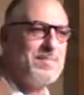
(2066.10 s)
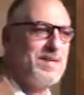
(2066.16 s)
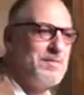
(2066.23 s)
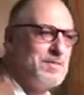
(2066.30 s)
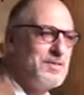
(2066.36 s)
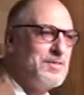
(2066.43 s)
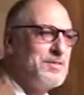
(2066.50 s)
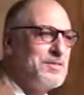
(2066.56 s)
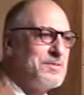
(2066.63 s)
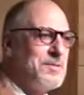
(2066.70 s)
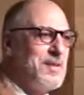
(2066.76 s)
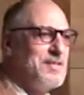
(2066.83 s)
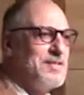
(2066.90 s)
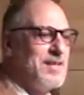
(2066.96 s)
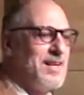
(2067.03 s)
me. Would you just
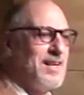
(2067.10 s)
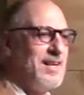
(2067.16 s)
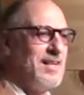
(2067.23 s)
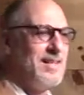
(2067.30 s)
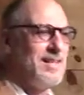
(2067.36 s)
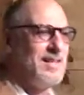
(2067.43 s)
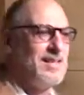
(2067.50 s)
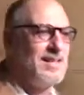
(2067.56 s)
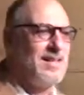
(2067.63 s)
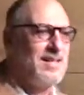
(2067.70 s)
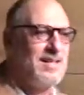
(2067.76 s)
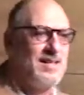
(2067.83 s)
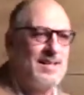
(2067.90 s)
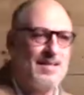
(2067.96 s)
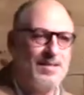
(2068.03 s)
raise your hand?
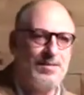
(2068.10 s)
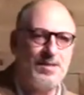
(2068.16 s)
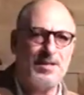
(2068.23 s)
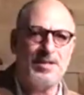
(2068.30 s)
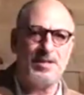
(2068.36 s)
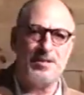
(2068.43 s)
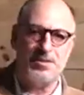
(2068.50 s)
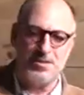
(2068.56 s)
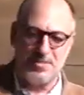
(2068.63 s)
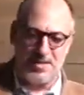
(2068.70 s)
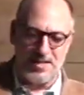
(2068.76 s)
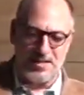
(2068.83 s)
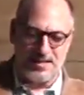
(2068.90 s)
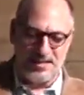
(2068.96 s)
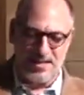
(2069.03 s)
We're going to close
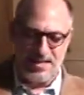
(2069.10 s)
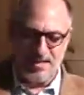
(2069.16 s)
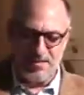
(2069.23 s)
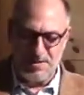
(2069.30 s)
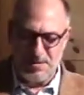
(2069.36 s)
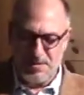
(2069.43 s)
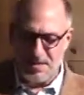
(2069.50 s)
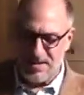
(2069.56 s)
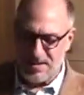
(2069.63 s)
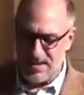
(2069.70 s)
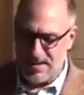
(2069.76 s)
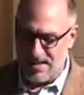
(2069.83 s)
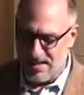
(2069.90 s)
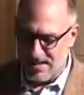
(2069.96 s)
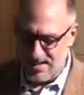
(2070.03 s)
with this today. Would you
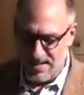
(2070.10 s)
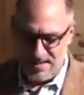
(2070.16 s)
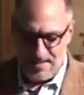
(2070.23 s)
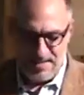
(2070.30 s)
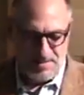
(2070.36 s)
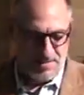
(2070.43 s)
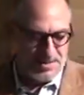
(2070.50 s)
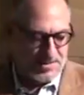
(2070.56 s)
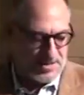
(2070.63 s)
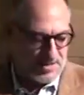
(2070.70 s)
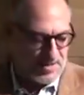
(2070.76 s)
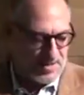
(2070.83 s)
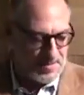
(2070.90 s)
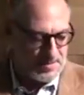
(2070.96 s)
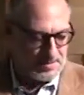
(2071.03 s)
stand? Tina, would you
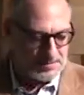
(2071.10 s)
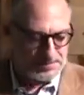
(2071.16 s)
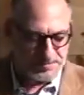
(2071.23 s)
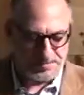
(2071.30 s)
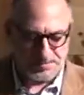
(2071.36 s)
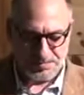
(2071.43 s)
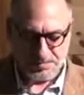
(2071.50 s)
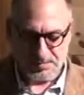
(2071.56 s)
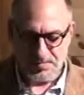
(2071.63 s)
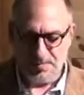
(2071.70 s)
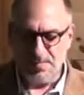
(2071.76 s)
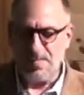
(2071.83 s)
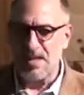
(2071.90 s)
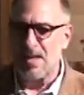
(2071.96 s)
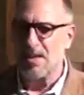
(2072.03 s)
come?
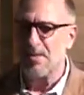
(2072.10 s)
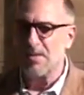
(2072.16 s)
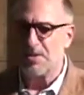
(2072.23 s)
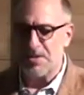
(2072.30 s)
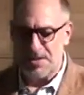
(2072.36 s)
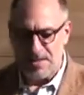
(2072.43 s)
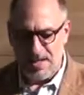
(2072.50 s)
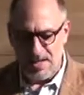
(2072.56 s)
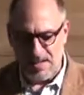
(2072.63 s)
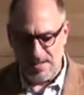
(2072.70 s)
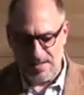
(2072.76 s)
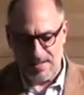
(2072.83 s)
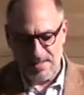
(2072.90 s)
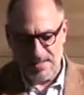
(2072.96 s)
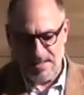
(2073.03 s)
Would you
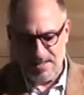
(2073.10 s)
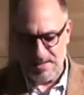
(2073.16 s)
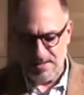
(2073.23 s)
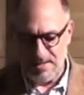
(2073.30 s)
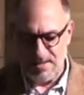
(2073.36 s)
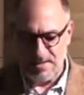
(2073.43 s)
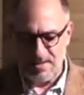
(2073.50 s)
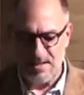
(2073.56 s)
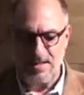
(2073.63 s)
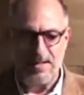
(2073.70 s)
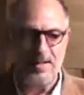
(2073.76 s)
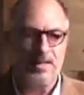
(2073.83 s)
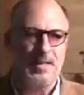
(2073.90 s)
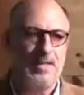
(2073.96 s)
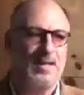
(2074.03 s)
stand together?
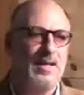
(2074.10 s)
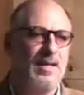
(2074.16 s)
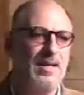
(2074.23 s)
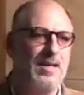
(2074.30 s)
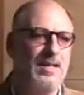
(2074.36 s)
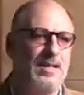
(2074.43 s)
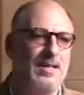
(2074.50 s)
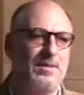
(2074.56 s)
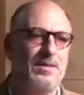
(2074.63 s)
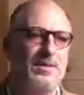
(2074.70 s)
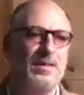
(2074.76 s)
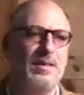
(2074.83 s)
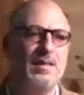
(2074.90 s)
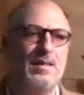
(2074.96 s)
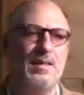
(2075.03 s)

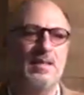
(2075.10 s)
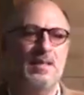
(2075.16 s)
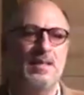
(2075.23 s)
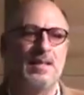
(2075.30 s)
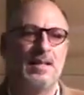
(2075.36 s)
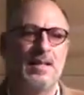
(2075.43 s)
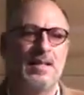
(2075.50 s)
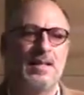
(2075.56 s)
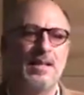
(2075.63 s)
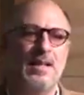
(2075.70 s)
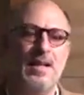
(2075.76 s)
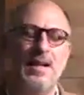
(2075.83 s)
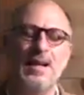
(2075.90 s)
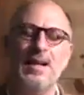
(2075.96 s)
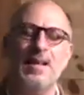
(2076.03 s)
Hallelujah.
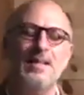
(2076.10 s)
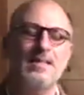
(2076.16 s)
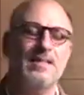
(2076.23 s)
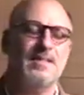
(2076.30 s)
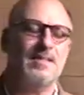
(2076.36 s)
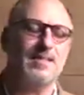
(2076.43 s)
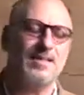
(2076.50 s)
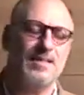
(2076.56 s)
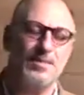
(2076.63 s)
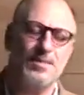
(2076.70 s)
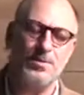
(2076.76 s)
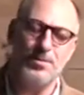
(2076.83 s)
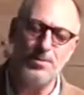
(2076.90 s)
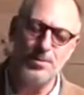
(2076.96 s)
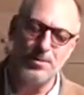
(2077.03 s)
God, I just,
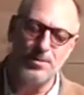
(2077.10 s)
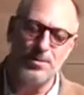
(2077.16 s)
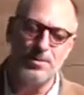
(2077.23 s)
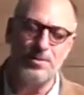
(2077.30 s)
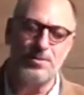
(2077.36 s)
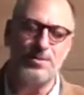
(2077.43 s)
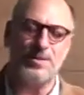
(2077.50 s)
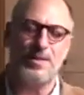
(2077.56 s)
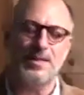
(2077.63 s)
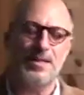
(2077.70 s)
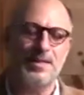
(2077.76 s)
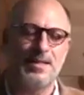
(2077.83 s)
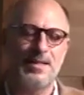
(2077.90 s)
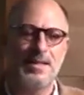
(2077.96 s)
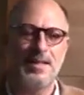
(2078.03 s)
whoo,
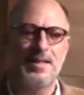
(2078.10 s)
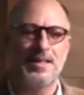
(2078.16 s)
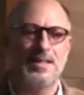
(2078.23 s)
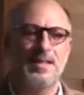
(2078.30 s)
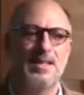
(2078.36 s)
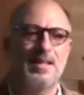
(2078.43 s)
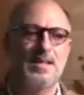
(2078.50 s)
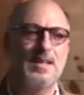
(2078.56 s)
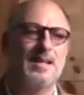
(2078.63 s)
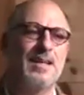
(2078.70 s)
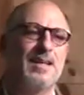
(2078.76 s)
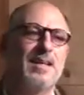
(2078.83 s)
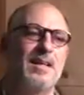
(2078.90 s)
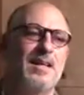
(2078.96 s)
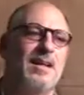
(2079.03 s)

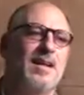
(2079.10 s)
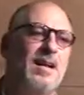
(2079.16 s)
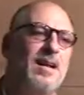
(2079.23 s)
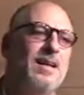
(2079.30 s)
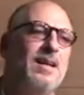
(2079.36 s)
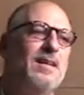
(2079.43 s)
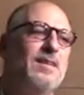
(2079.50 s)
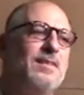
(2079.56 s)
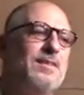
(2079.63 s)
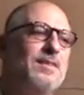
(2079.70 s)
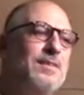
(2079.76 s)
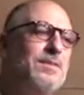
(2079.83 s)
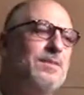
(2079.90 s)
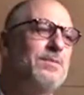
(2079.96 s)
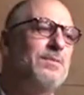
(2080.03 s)
I
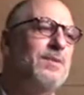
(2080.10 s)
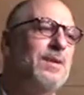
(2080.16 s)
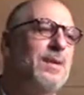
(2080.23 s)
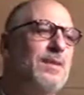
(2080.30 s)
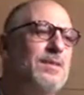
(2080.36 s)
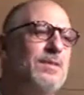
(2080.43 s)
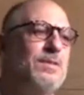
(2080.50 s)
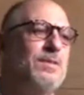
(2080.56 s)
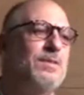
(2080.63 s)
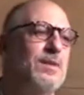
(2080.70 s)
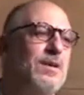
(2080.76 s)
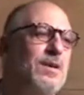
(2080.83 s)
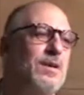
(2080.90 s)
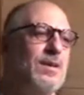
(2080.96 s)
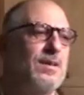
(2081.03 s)
surrender
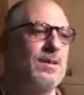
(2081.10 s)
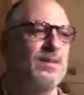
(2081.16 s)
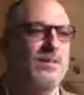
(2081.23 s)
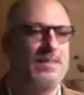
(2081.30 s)
all.